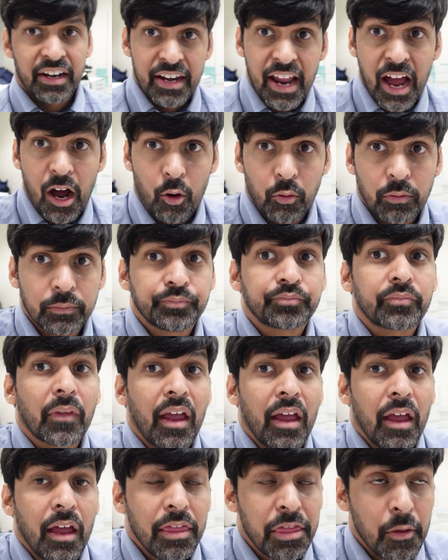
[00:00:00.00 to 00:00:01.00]
Now,
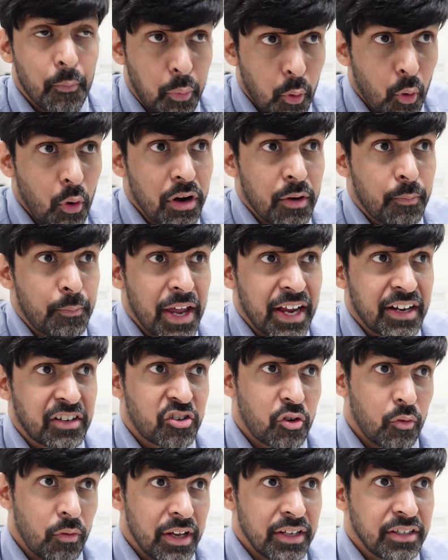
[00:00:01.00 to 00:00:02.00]
the broader
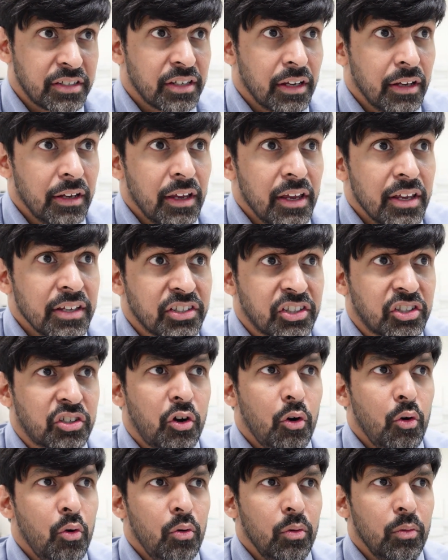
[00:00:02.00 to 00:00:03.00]
picture is,
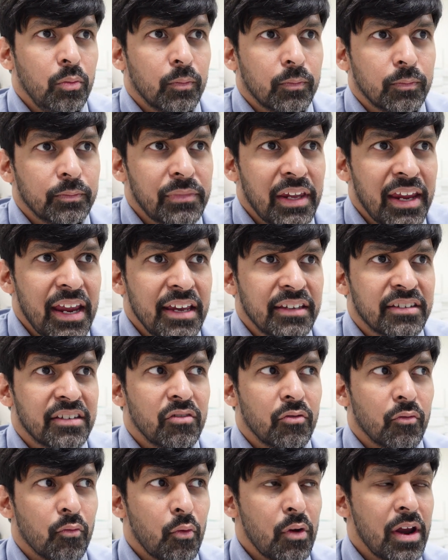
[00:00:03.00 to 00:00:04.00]
school
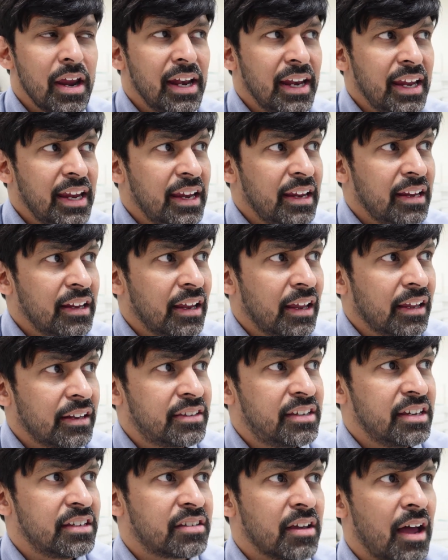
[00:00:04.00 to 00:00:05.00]
isn't really
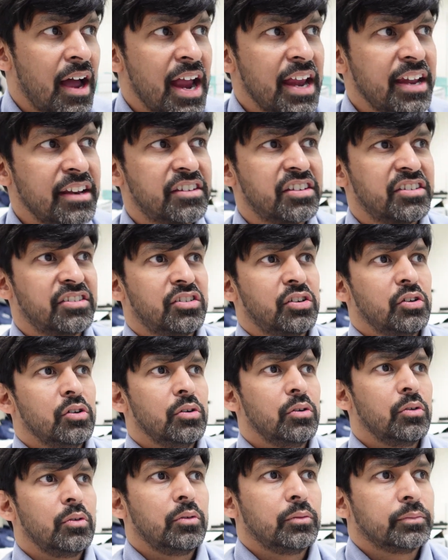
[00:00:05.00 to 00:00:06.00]
designed
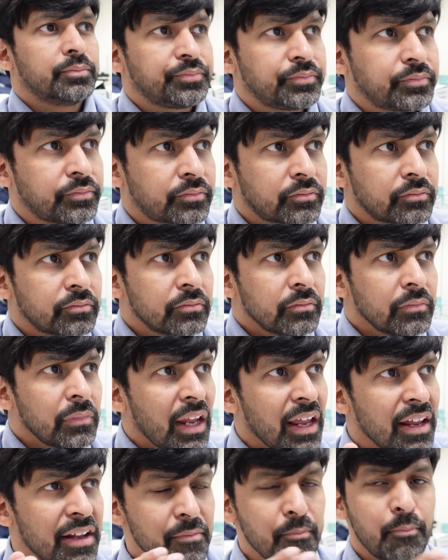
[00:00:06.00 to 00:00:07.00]
to
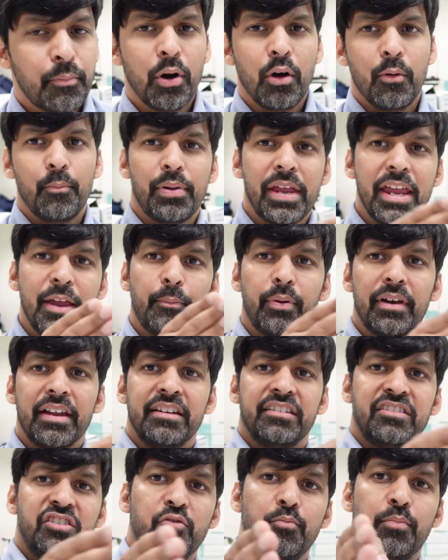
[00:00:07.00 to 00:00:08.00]
put people
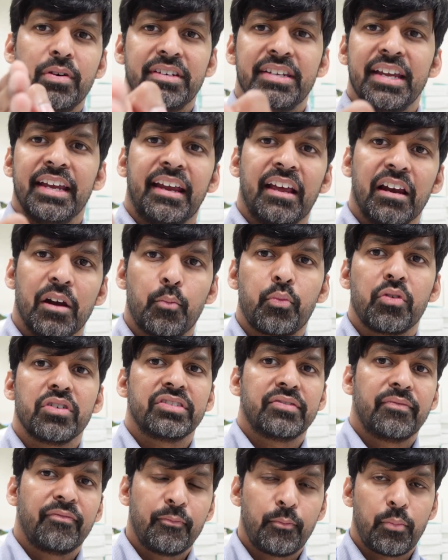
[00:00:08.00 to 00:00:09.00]
into particular
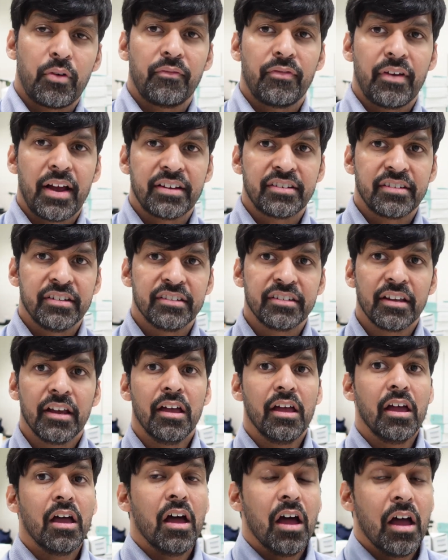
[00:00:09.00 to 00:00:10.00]
professions.
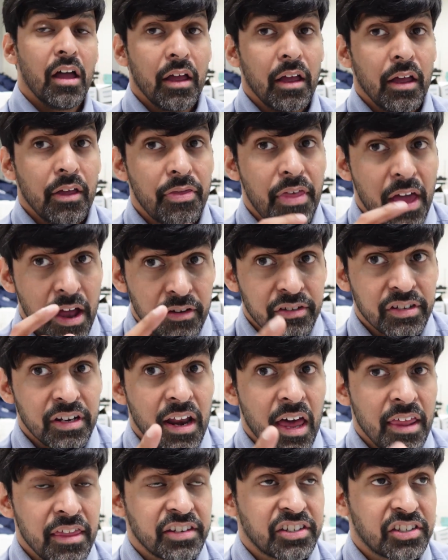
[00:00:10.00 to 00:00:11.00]
There's
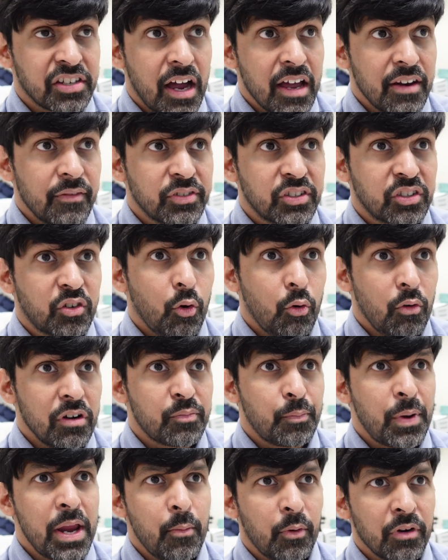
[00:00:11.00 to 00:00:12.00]
another side of school
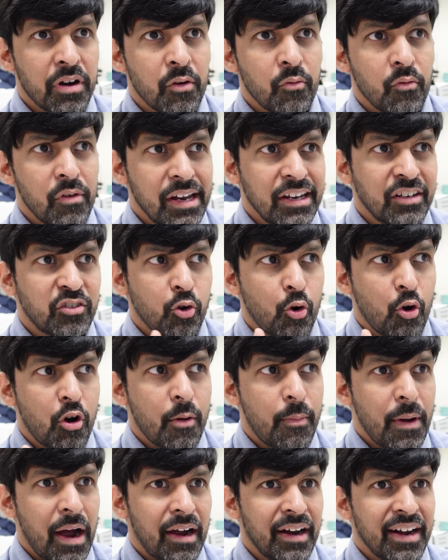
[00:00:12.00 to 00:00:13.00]
which people don't really talk
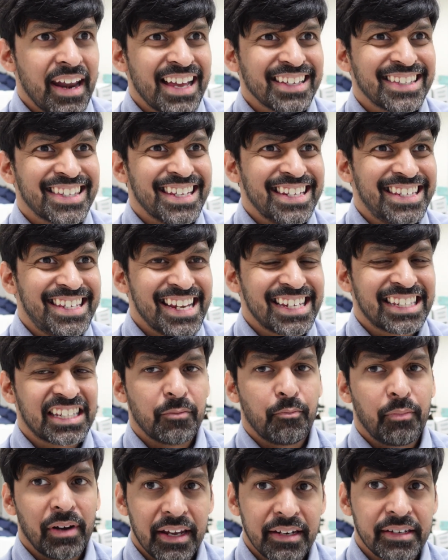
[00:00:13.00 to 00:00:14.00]
about, and that's the
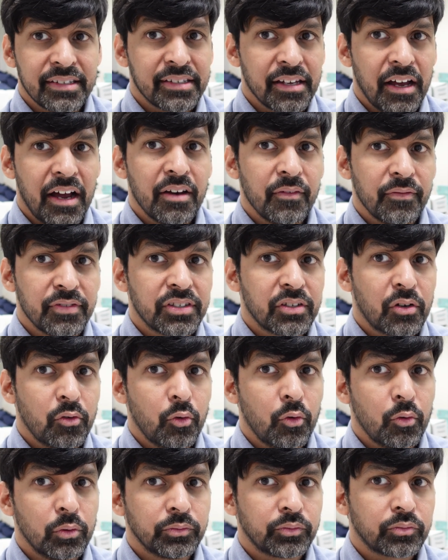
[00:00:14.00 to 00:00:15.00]
discipline side of school.